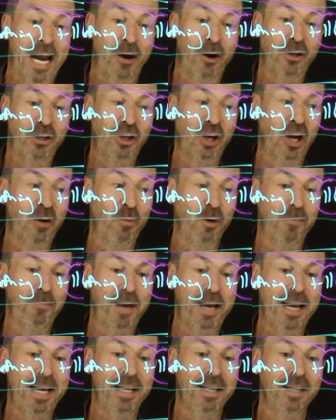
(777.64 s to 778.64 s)
error term would
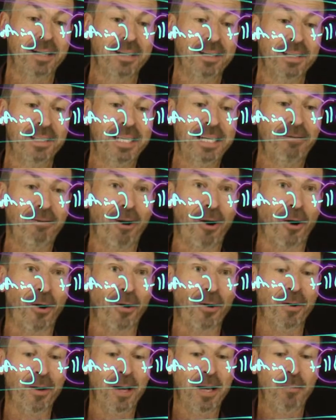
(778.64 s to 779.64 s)
be
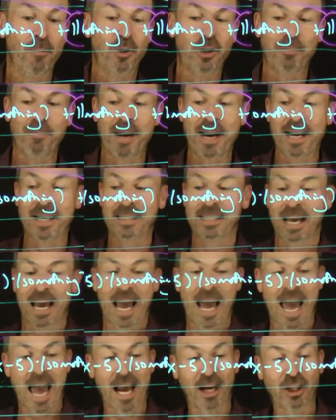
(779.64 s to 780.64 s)
0, which means
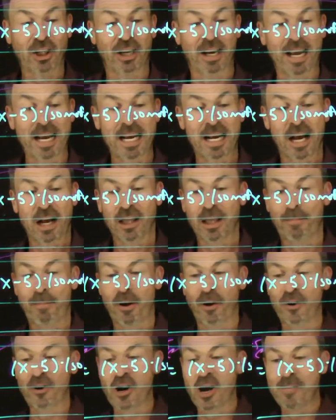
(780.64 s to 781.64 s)
actually the
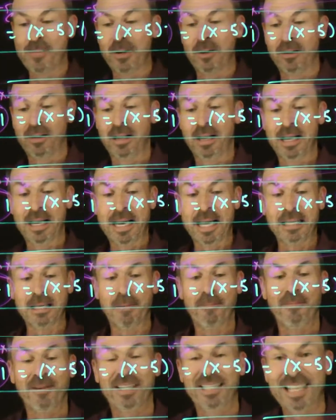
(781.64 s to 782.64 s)
polynomial is
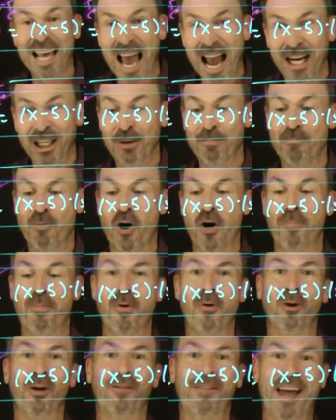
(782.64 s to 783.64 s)
an exact
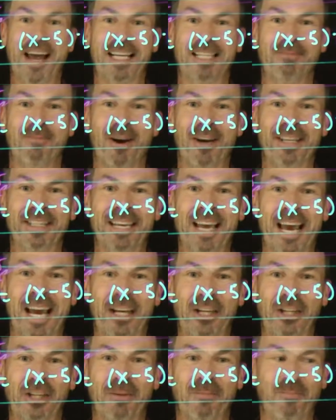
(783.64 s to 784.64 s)
multiple of x minus
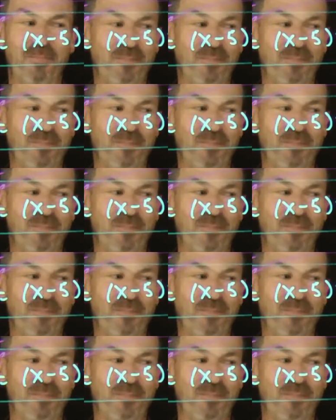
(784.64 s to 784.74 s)
h.